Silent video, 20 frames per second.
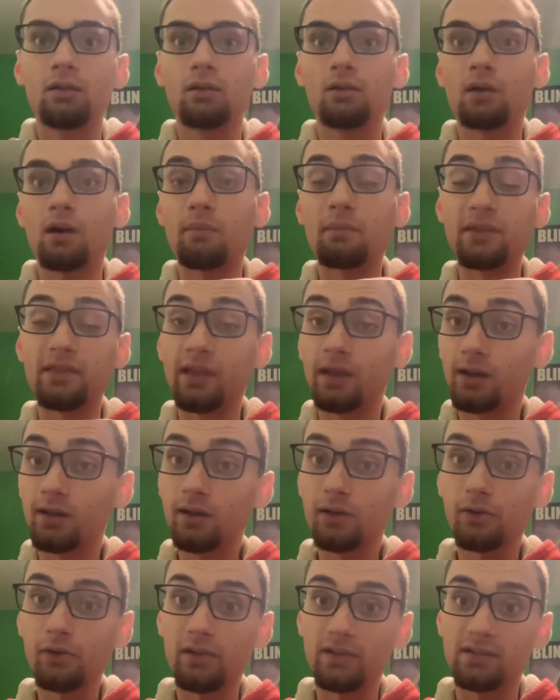I mean, they
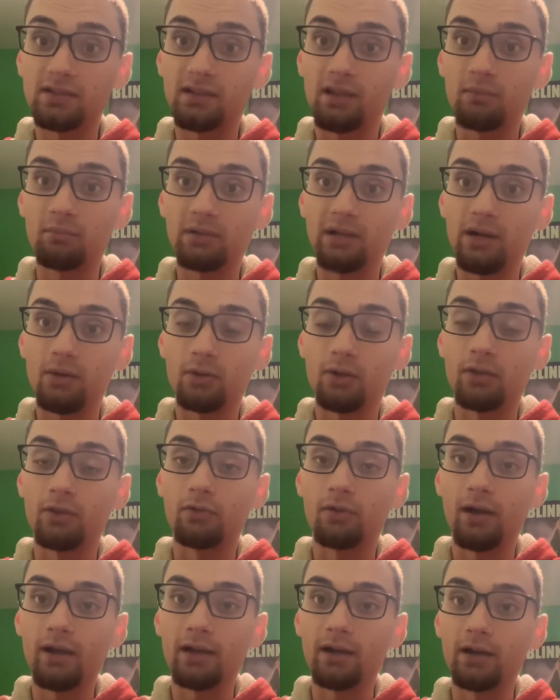clearly skimped out on the
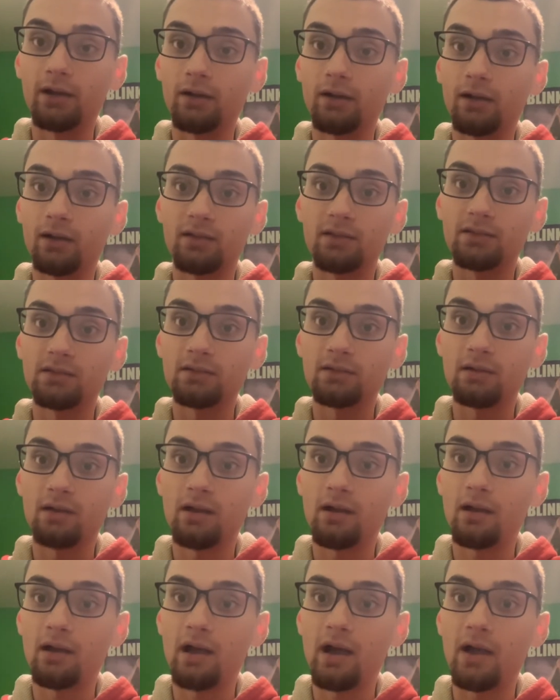right area, because
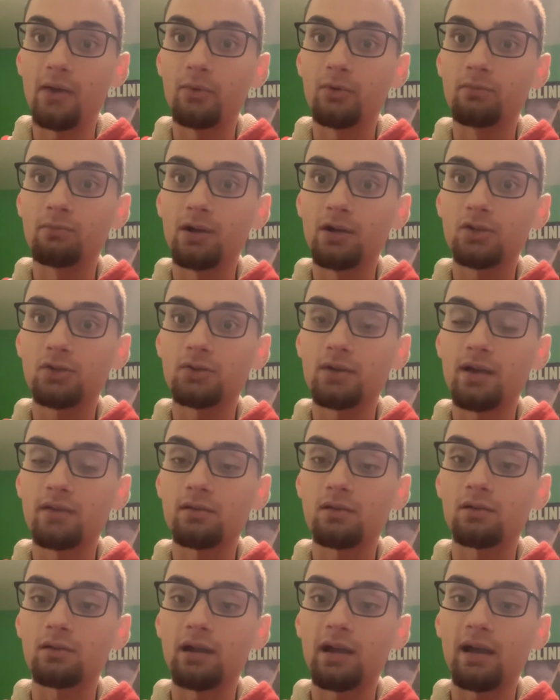I would much
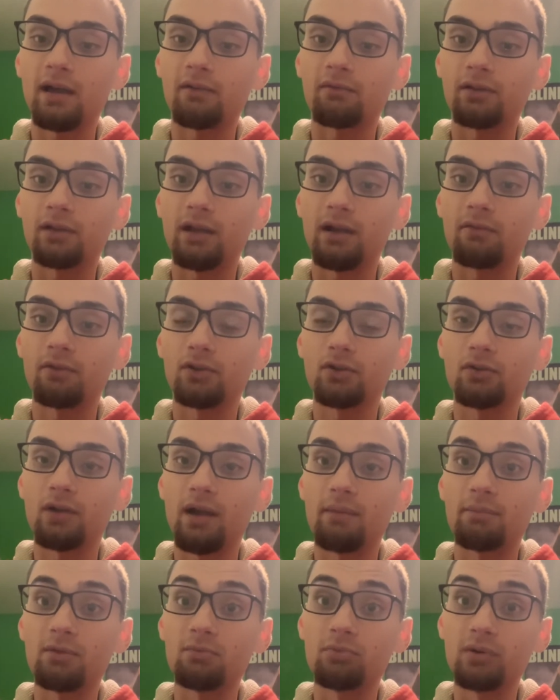rather have it have a
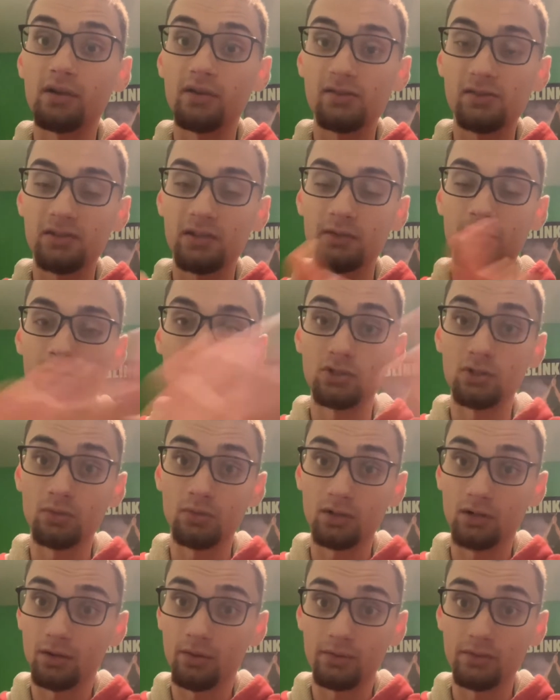crappy bracelet, which you
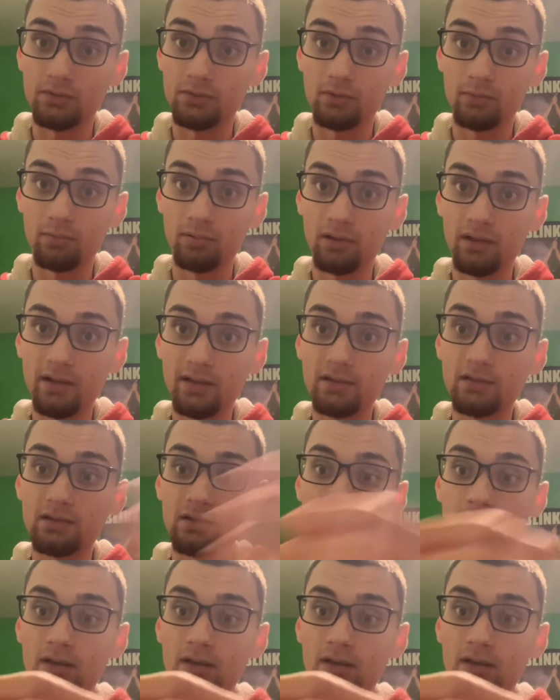can always replace,